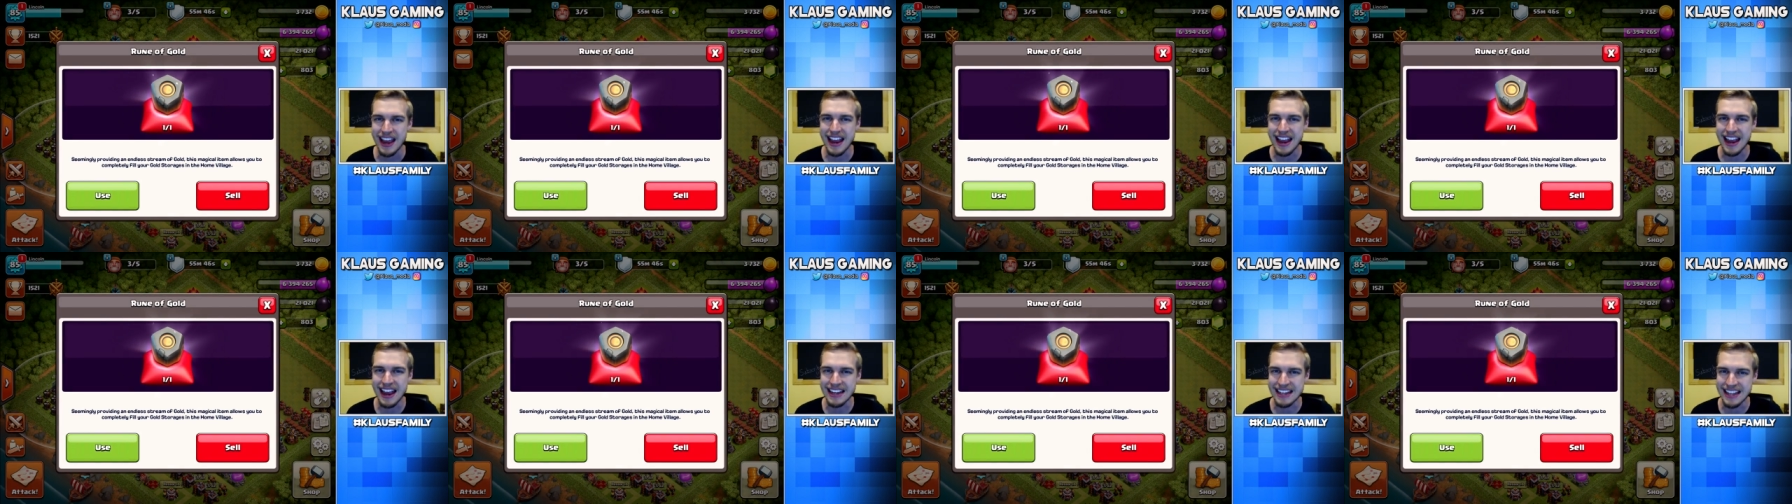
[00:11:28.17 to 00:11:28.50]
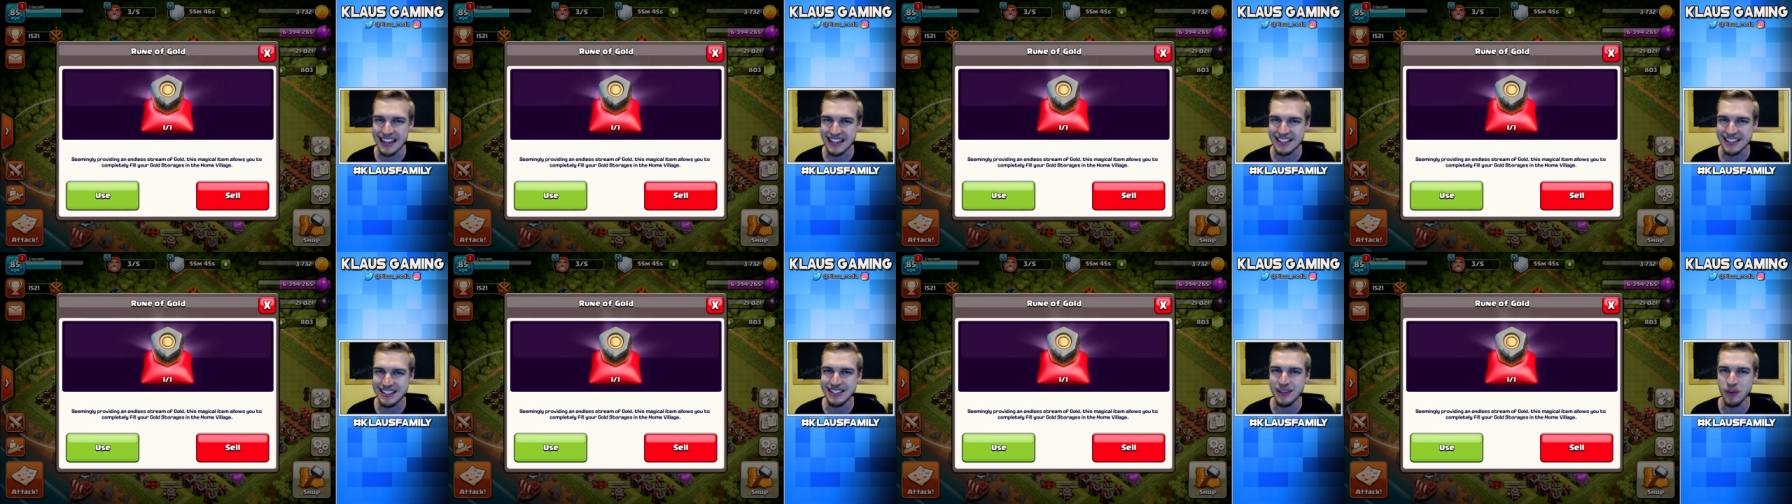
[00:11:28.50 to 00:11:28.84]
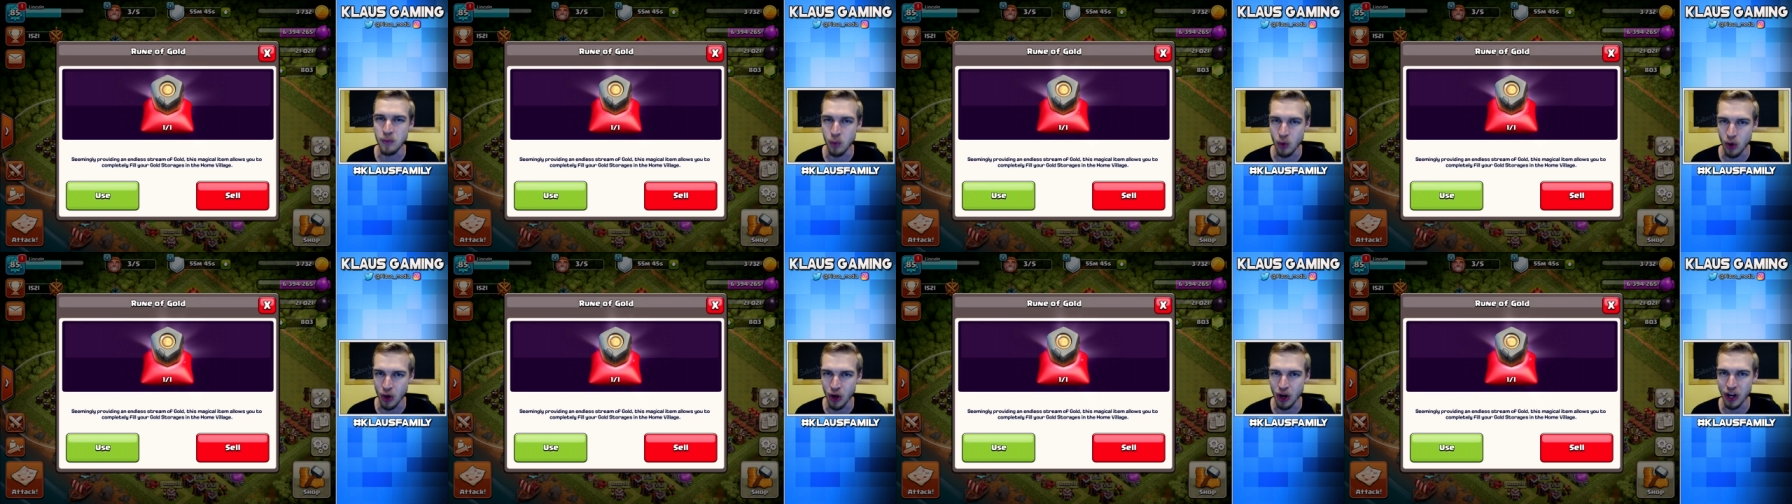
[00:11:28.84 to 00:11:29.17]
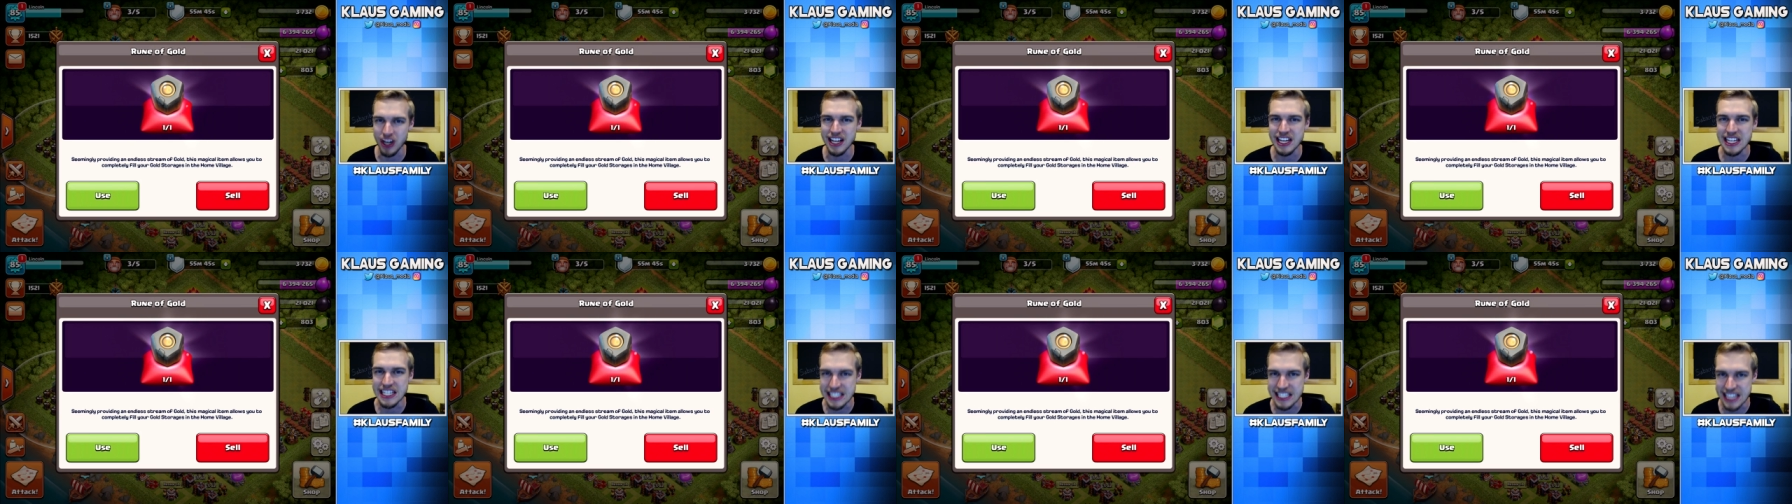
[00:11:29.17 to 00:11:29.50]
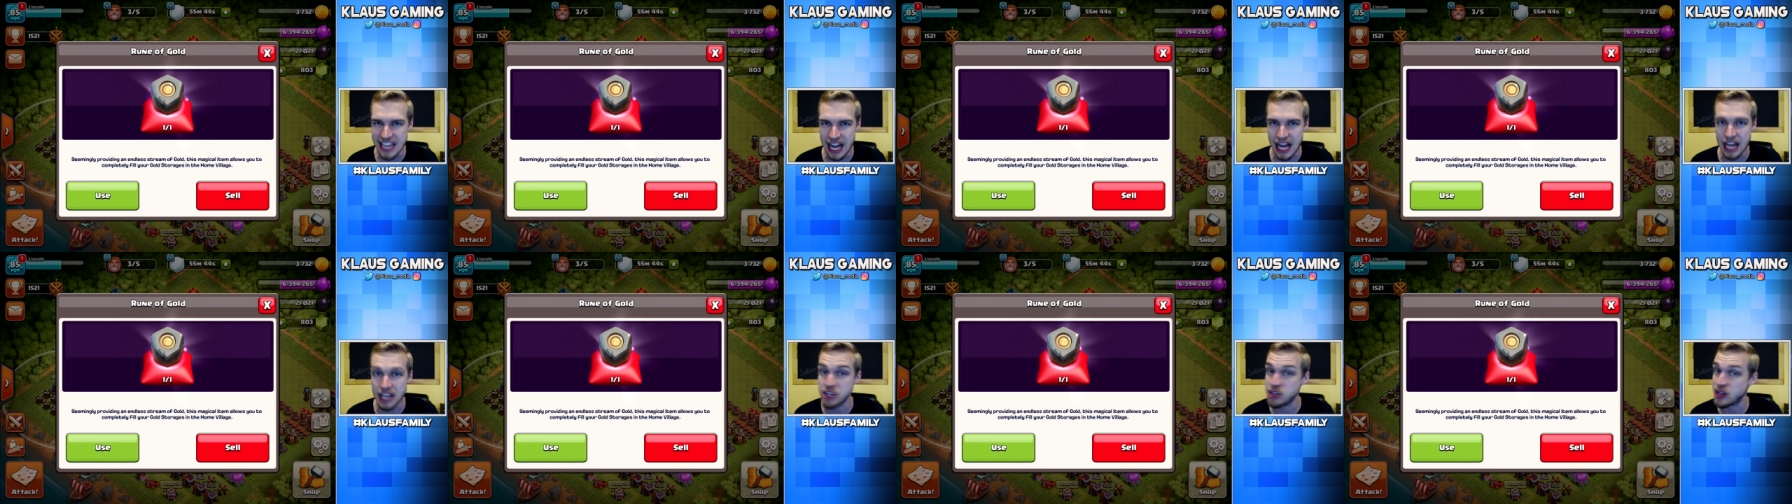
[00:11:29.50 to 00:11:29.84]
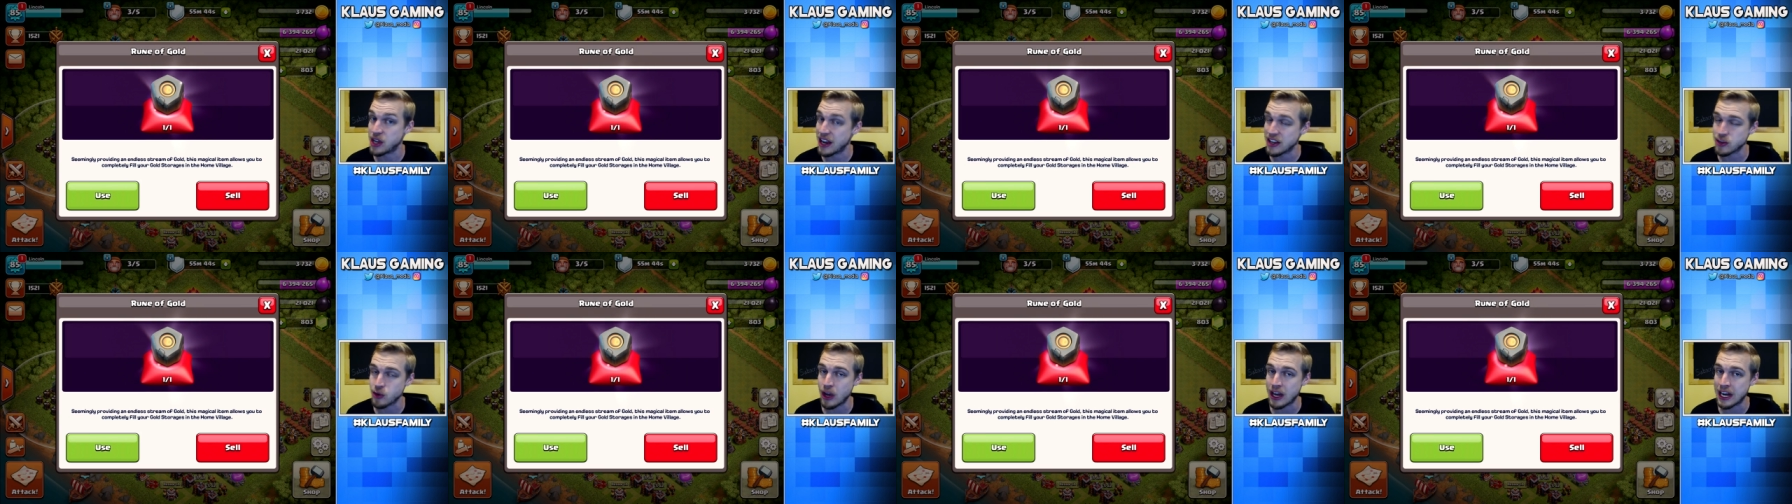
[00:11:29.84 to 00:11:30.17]
and get some work done. You
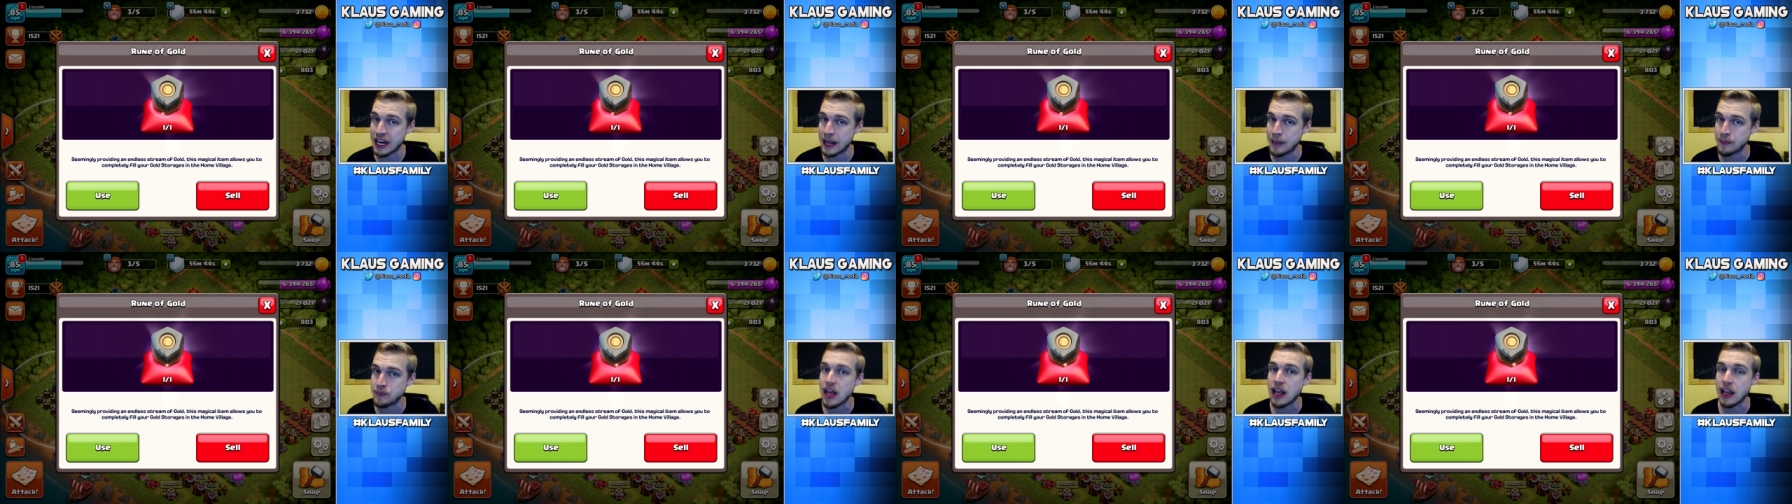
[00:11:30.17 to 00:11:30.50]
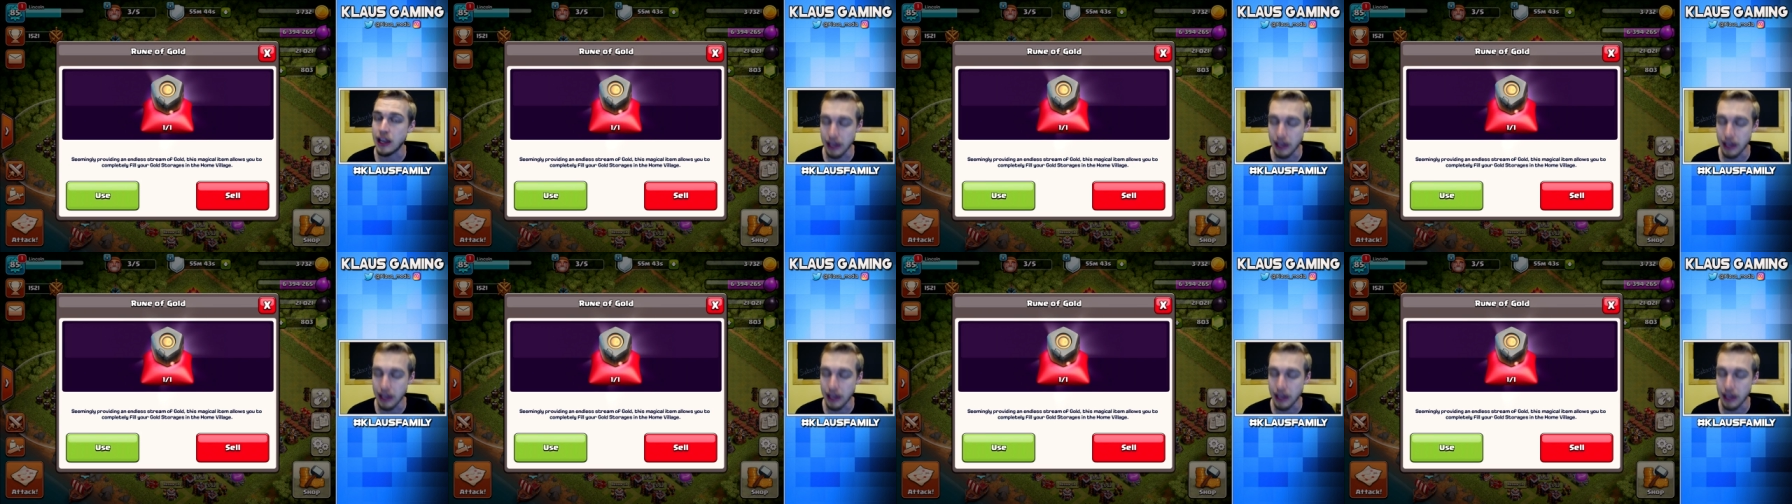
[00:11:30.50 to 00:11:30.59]
guys ready?